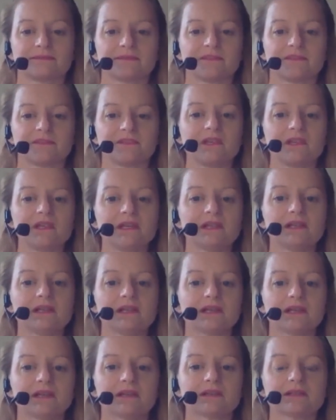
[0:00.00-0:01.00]

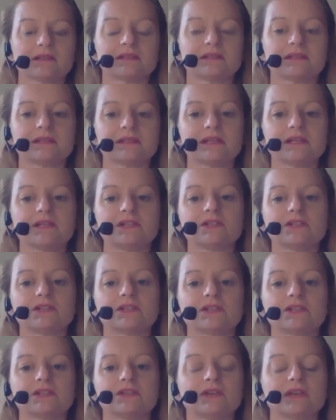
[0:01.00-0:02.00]
Feeling the sensation
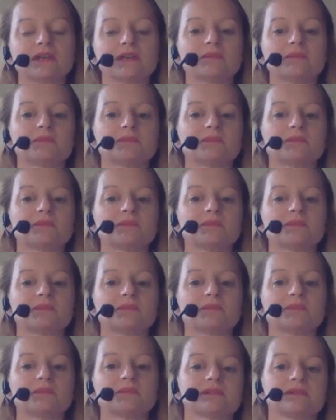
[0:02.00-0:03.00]
in your hips
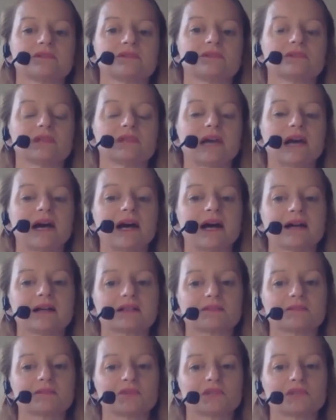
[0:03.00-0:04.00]
as you
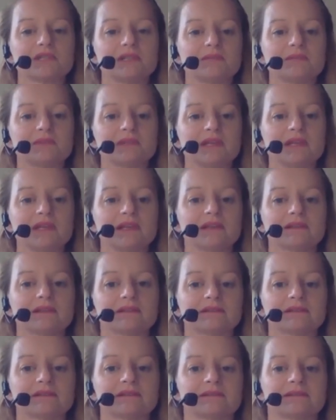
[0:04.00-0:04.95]
relax more deeply.